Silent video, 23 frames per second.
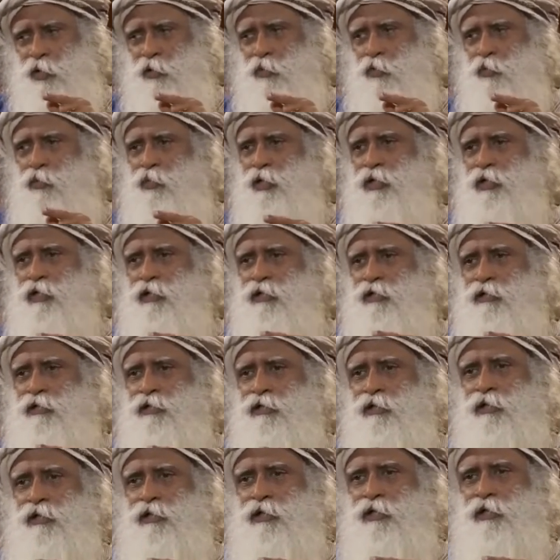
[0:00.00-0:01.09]
will it
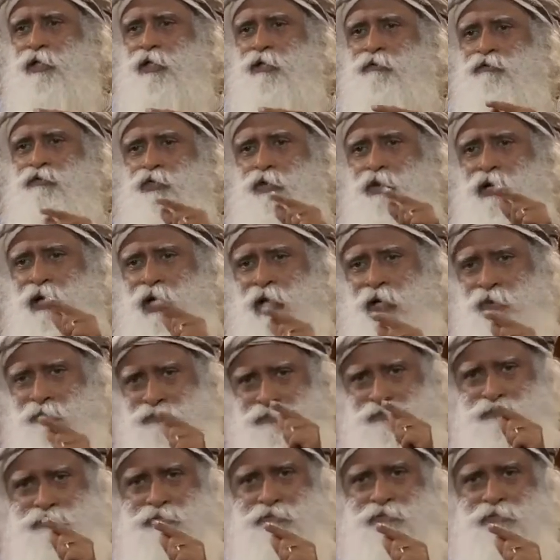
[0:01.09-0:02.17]
give you a
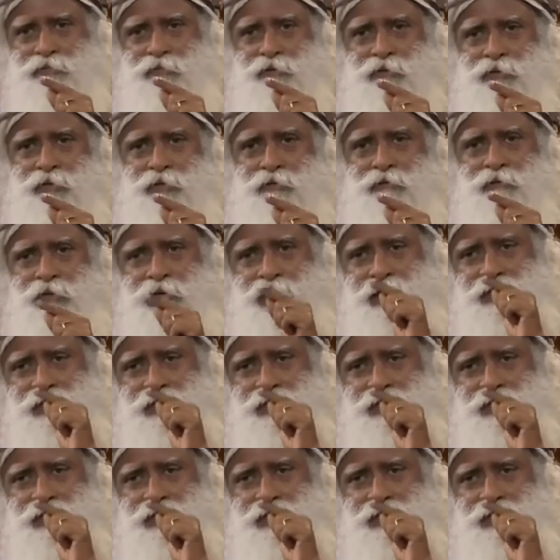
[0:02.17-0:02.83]
life? When I